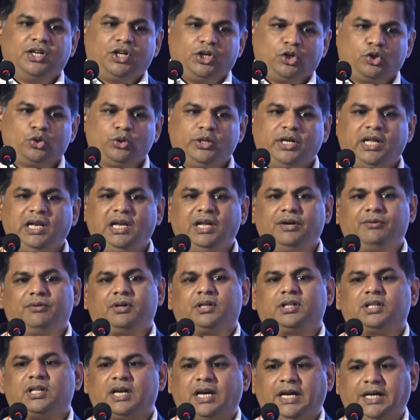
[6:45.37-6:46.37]
to deliver
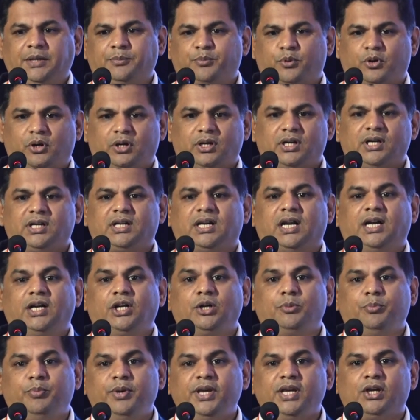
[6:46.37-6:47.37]
the right product
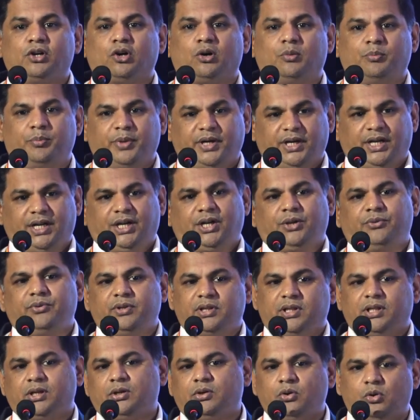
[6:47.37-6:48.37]
and be competitive in
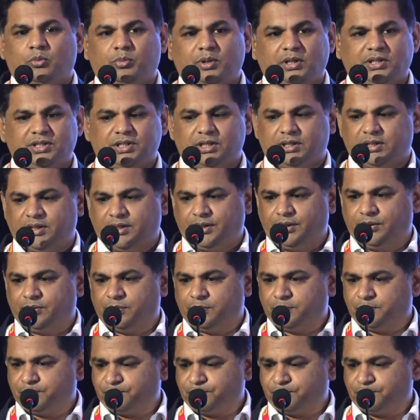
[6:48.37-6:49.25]
the global scenario?